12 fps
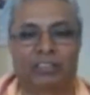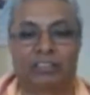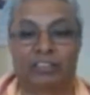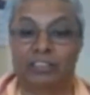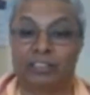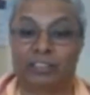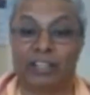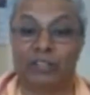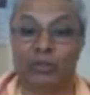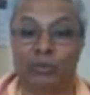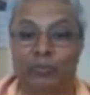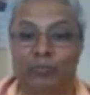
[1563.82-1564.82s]
This it can
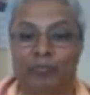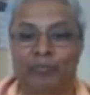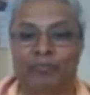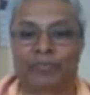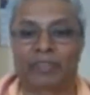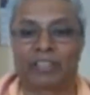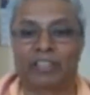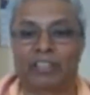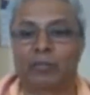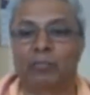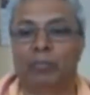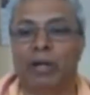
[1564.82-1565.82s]
do.
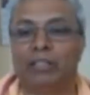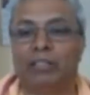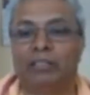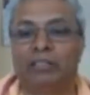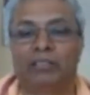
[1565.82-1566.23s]
But